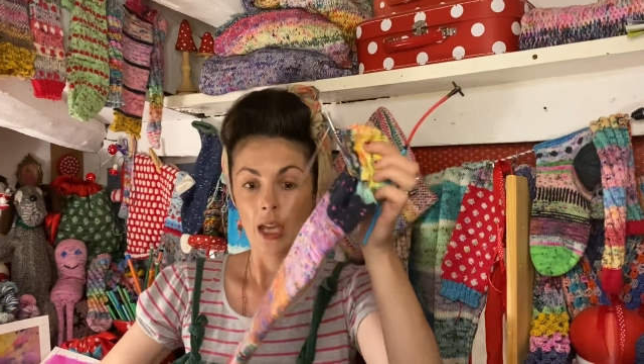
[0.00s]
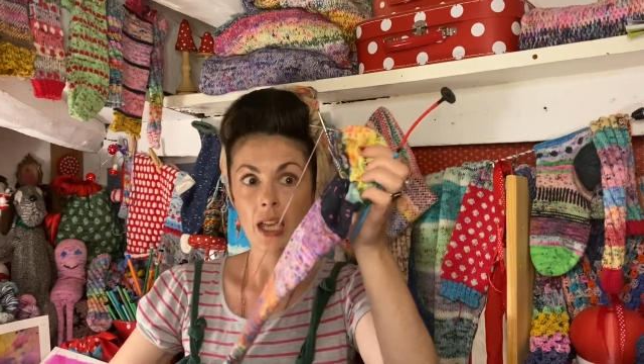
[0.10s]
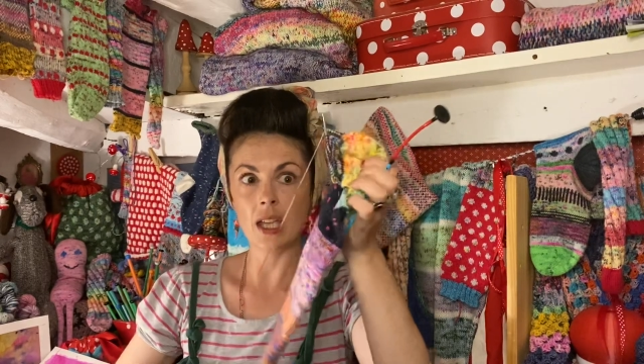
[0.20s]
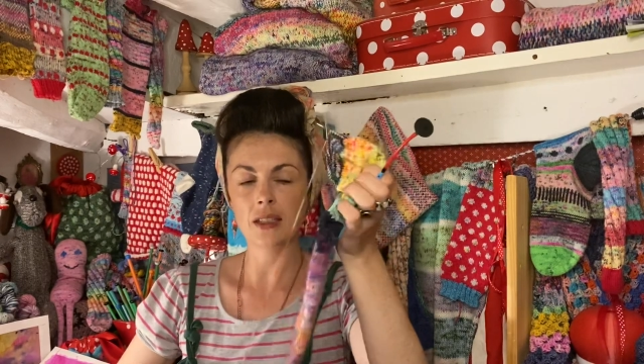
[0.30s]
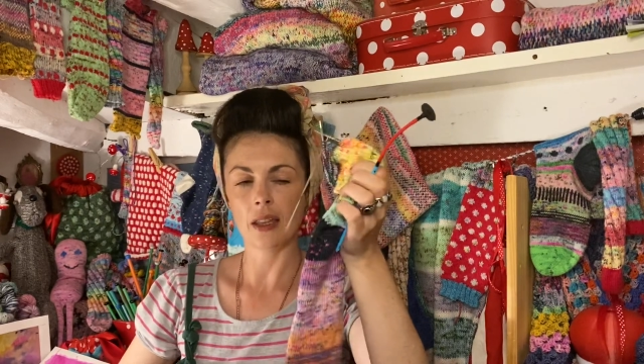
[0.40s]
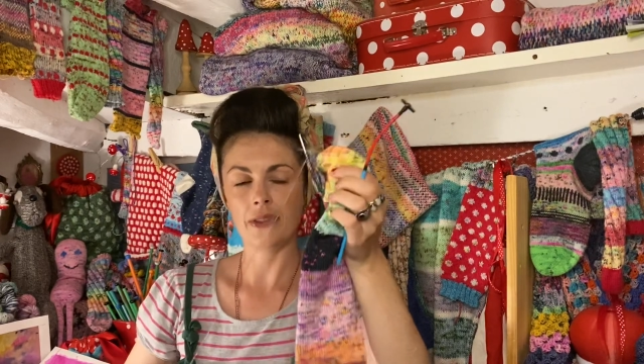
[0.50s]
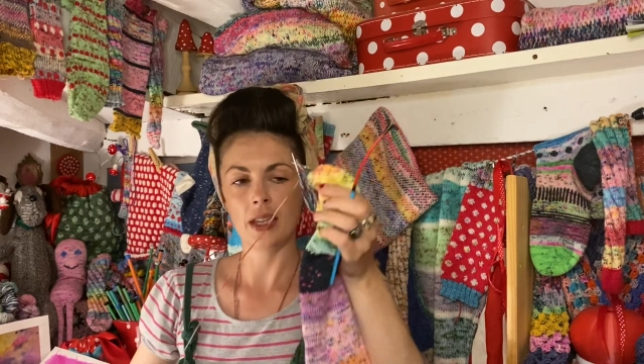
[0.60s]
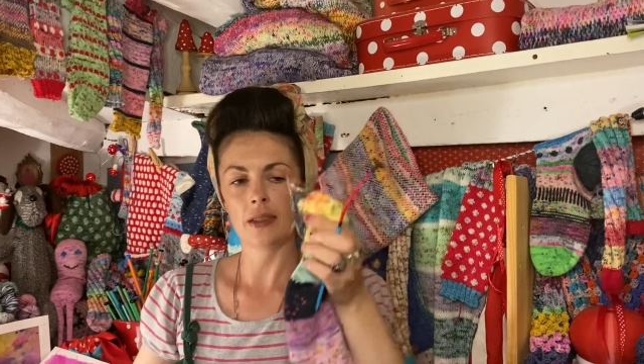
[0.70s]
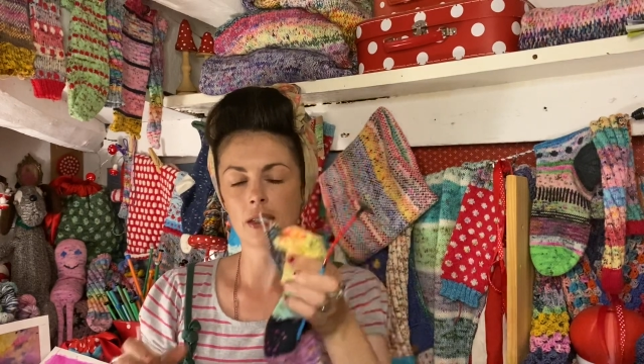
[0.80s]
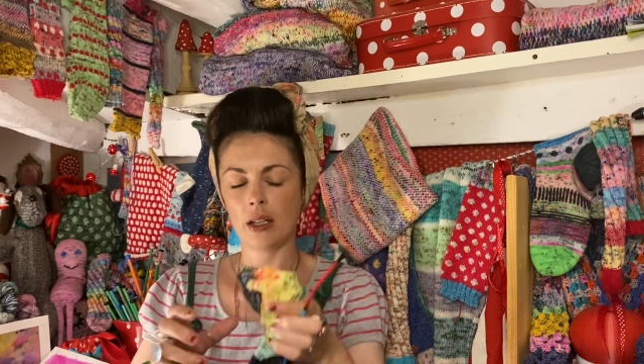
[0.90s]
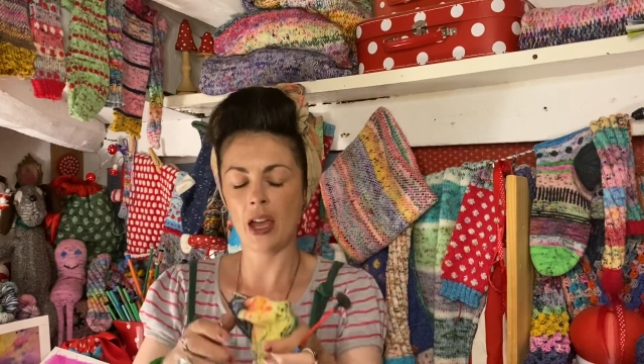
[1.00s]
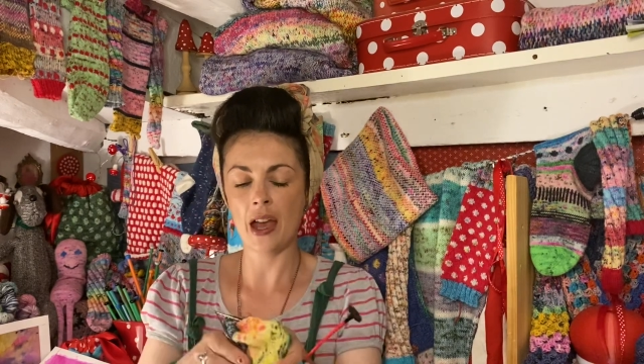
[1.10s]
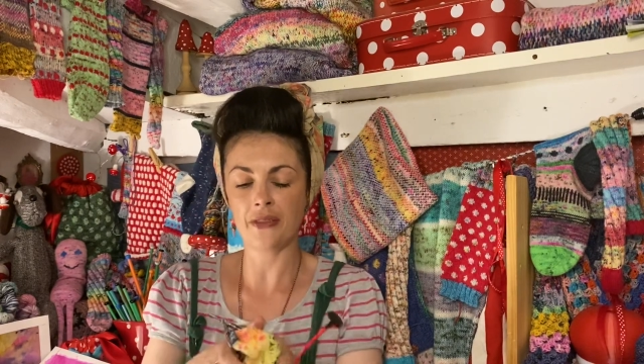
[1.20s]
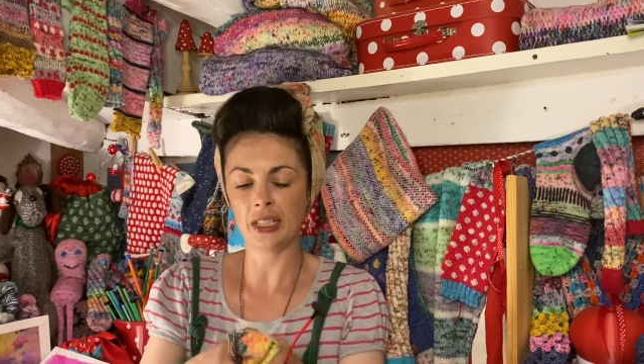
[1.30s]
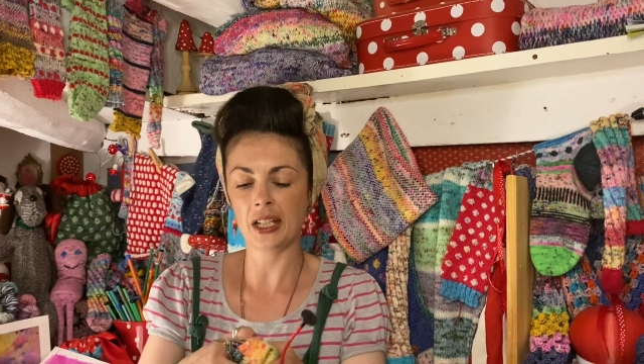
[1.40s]
is this
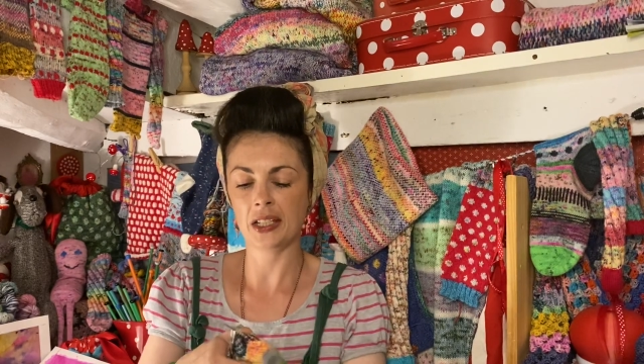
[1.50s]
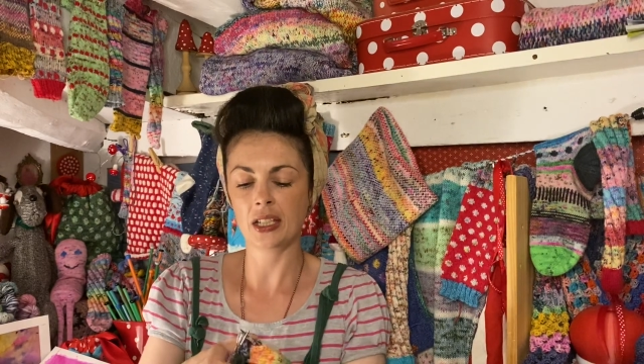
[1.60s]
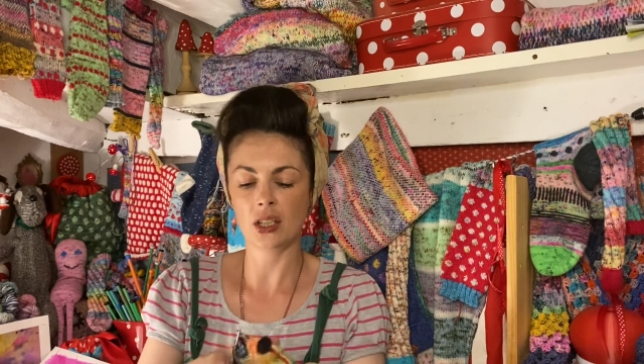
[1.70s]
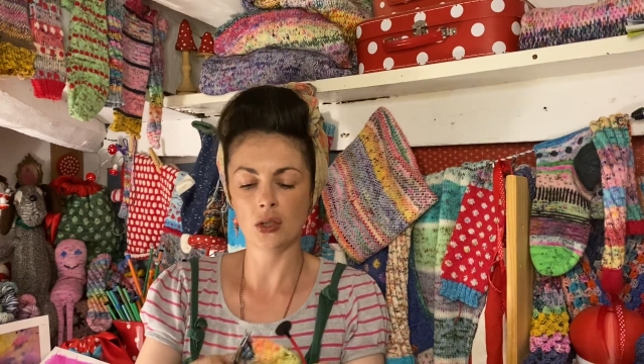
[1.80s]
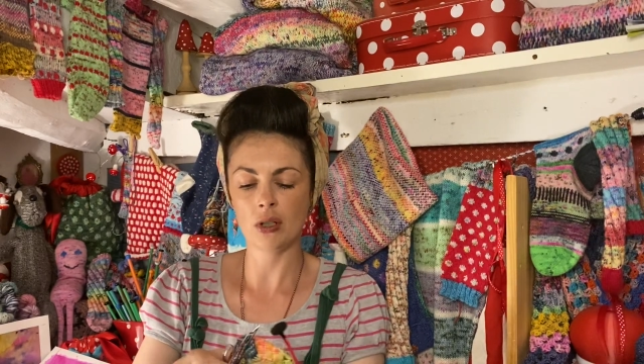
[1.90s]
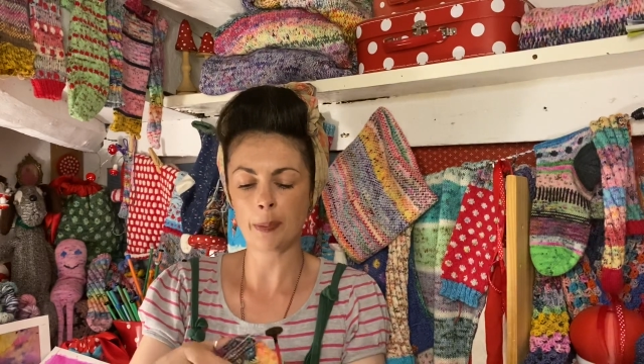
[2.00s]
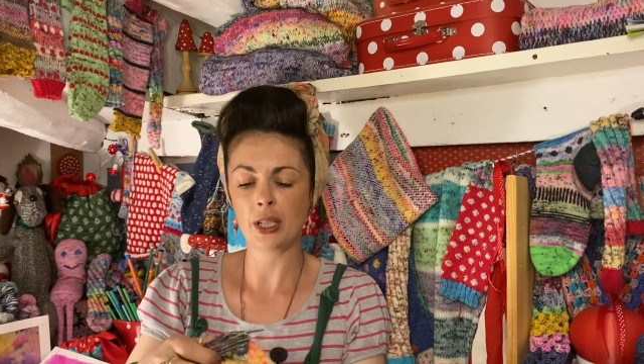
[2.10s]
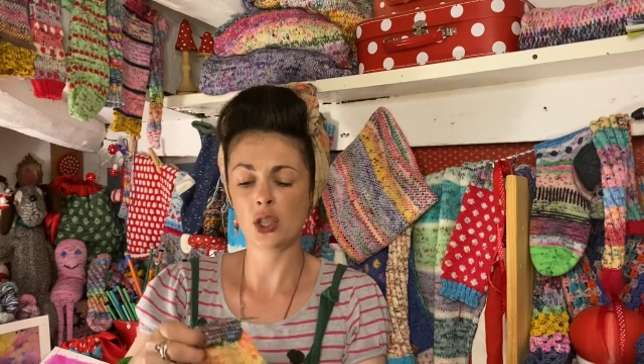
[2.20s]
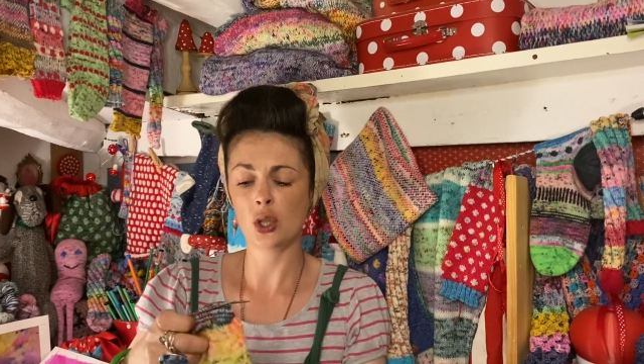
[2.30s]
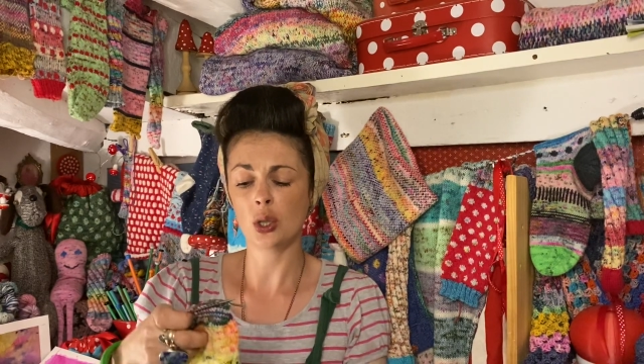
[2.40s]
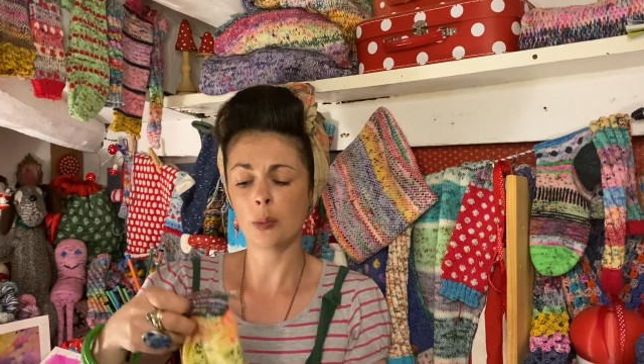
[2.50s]
everlasting scrappy tube,